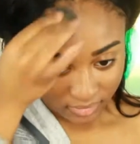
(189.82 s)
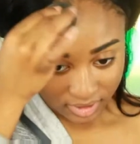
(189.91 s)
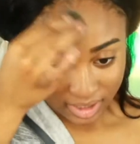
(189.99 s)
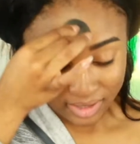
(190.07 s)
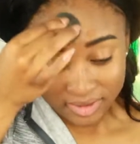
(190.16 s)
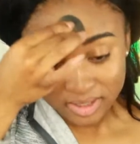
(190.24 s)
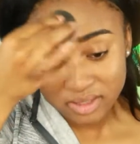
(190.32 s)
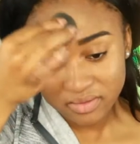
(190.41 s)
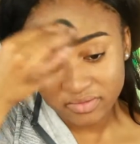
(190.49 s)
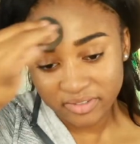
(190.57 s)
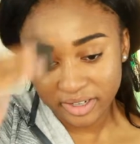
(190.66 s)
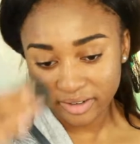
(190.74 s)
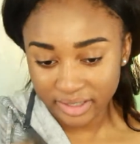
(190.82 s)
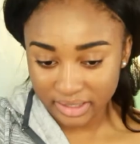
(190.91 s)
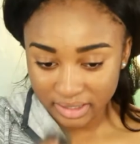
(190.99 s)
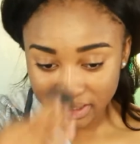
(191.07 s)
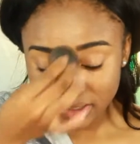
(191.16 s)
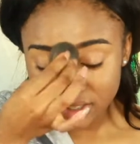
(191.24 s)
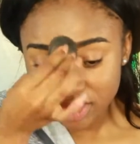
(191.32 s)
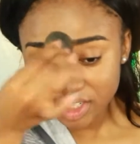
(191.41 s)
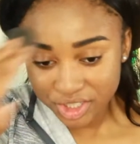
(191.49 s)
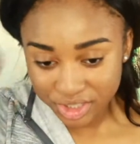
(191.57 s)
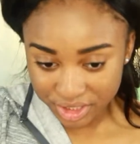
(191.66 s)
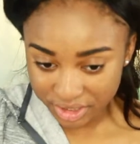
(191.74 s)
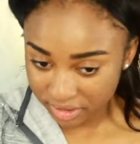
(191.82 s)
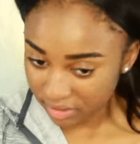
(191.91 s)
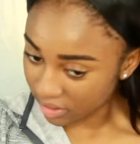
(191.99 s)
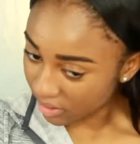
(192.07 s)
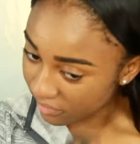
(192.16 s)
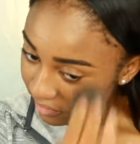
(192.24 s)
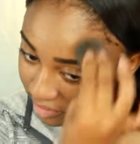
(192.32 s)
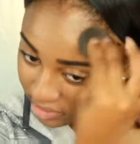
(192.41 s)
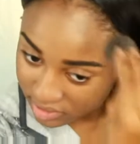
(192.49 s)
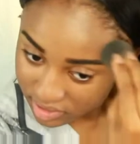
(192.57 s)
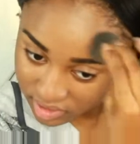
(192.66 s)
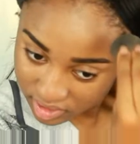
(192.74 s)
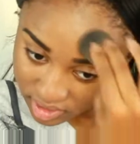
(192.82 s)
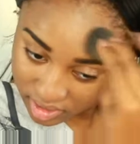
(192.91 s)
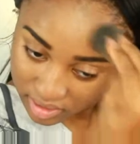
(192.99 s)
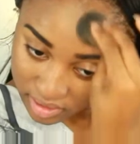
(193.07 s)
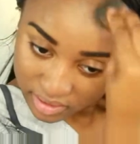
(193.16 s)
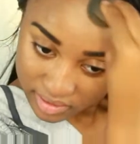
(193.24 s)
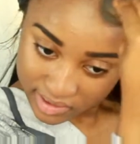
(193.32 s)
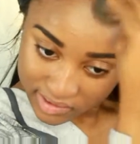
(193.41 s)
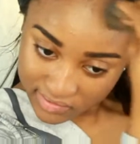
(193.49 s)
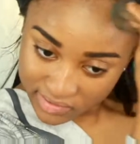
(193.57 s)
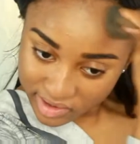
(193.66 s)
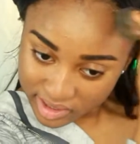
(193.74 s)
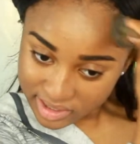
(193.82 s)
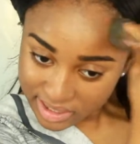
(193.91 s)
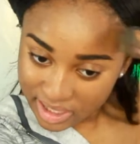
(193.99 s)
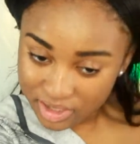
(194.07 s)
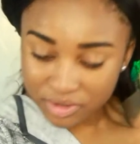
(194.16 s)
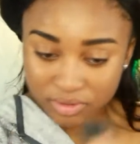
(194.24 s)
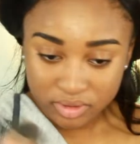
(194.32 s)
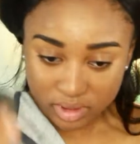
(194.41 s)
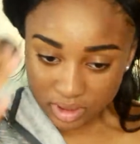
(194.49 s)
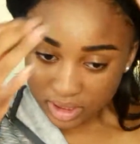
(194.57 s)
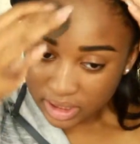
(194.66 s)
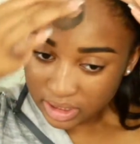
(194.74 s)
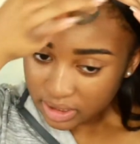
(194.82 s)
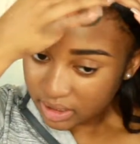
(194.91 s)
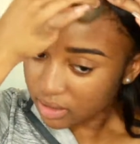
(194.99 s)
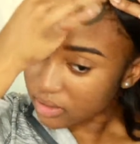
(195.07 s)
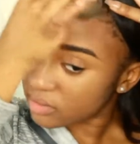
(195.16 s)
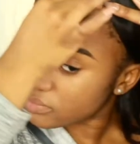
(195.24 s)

yeah, this is a very like sheer coverage. Very natural looking.